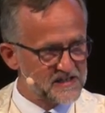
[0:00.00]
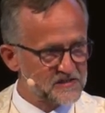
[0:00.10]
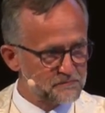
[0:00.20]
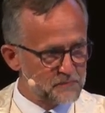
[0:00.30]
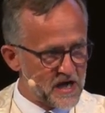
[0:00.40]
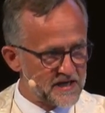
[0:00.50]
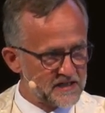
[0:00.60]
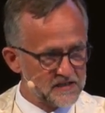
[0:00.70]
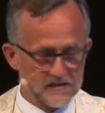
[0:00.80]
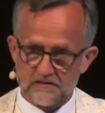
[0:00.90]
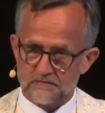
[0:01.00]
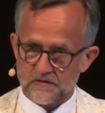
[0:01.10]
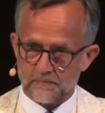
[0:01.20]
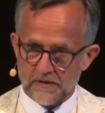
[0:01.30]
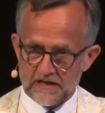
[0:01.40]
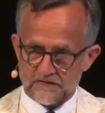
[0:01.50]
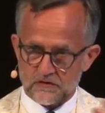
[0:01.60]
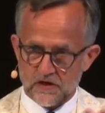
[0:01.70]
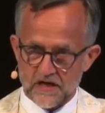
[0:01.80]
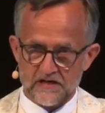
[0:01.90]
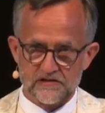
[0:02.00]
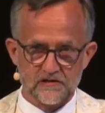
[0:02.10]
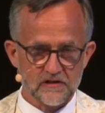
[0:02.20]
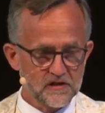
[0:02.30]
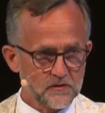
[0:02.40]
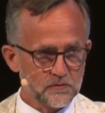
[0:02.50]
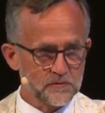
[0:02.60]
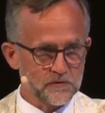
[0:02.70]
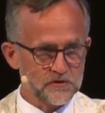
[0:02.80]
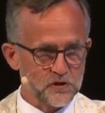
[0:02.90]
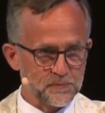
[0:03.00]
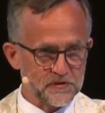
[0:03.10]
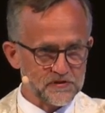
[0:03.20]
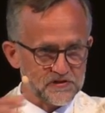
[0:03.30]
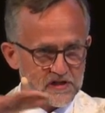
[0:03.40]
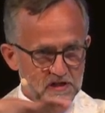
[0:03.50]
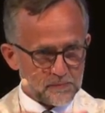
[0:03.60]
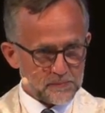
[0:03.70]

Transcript: His body, the body of Christ, we worshipers,